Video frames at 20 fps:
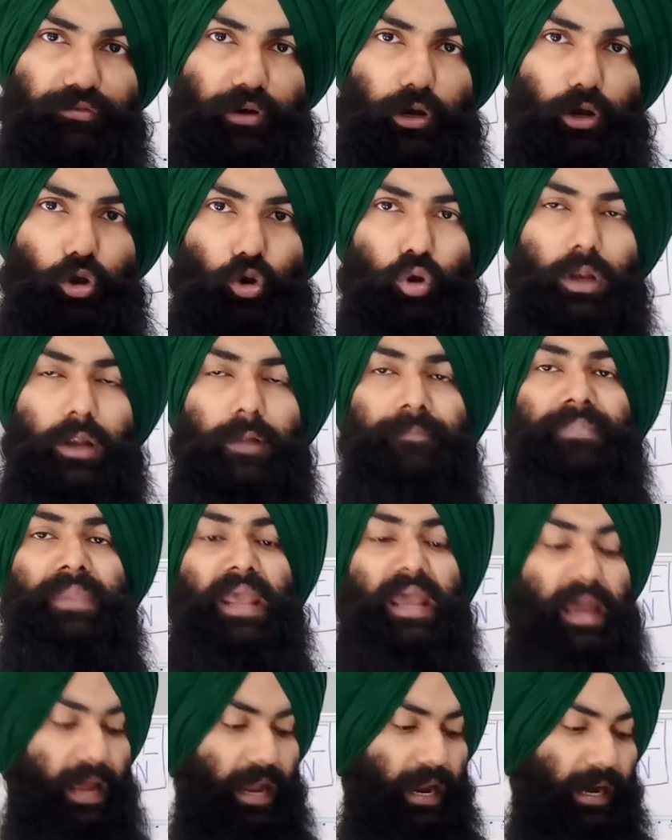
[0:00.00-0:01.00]
control,
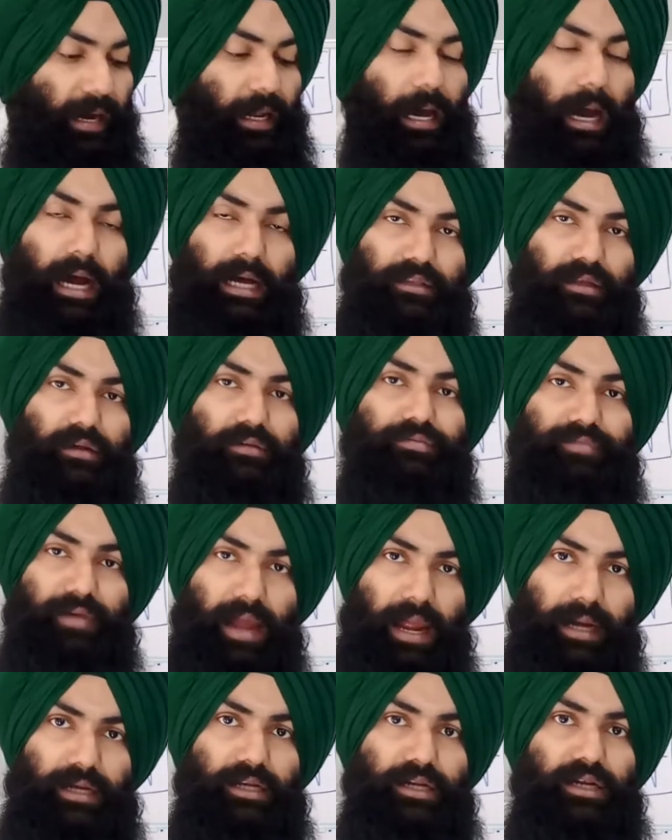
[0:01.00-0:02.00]
and other
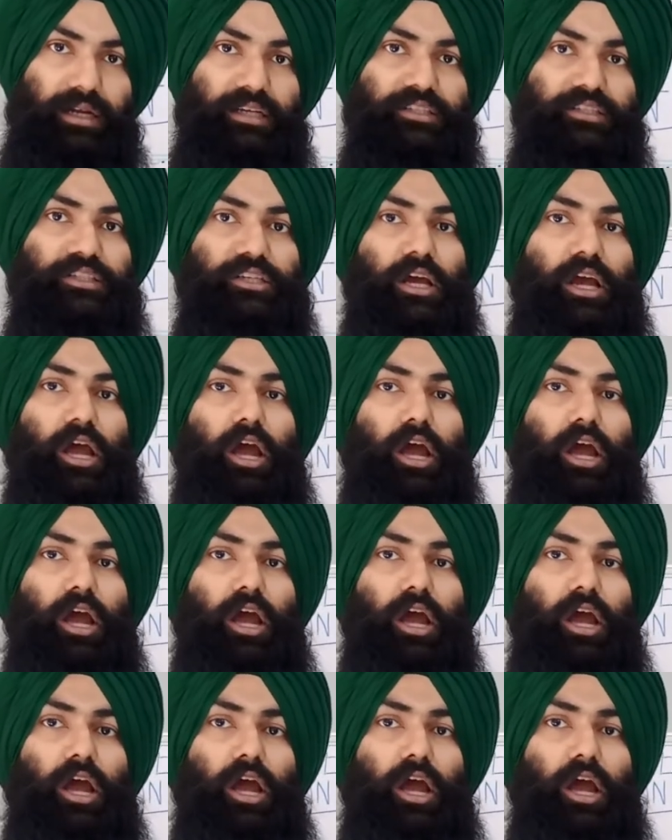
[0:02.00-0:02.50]
factors,